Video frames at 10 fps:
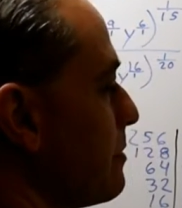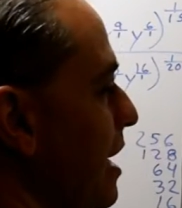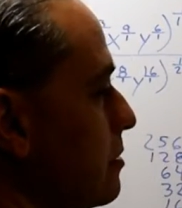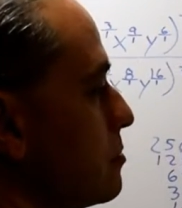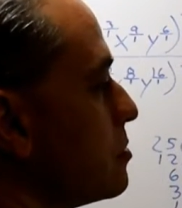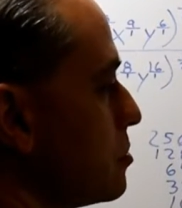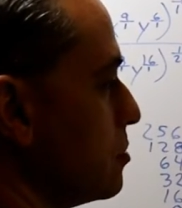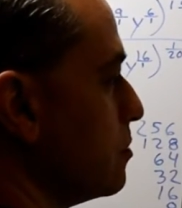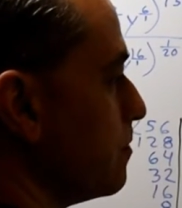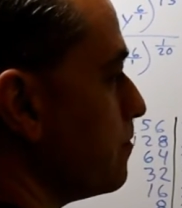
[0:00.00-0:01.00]
minus
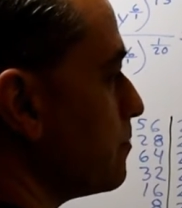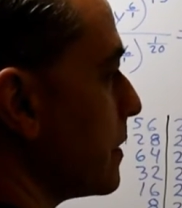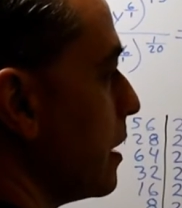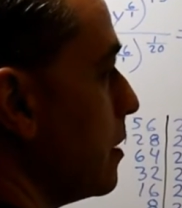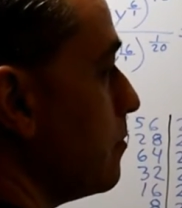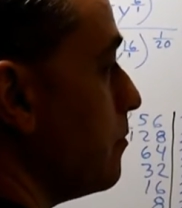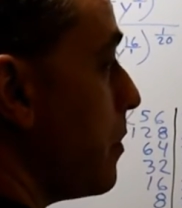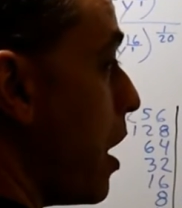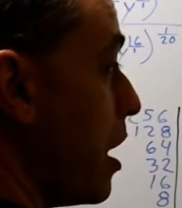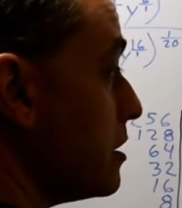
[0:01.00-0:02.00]
2.
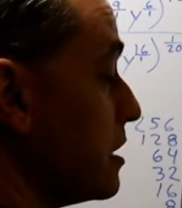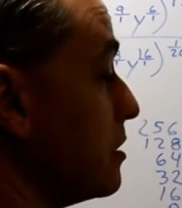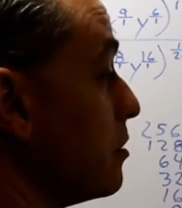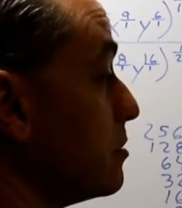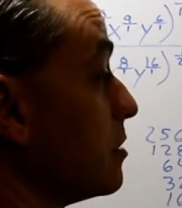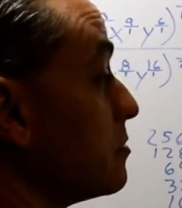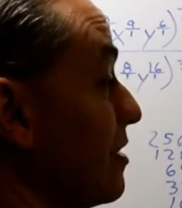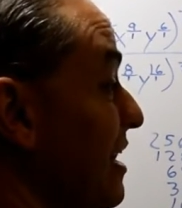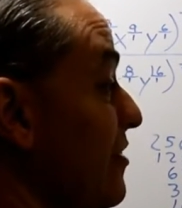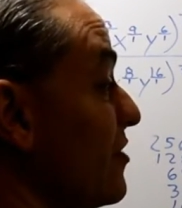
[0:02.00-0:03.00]
But in order
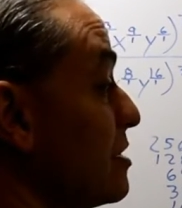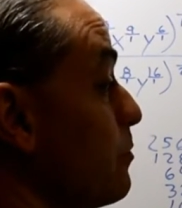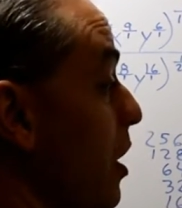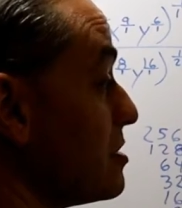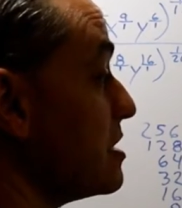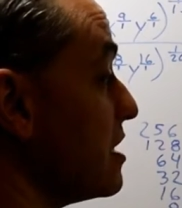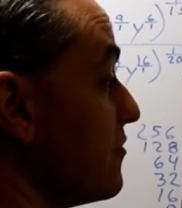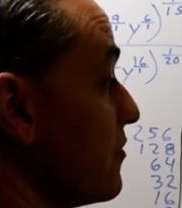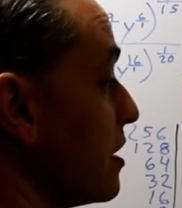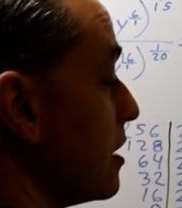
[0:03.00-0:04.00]
to leave it
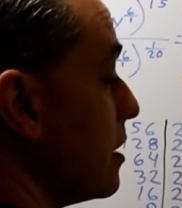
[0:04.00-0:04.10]
positive,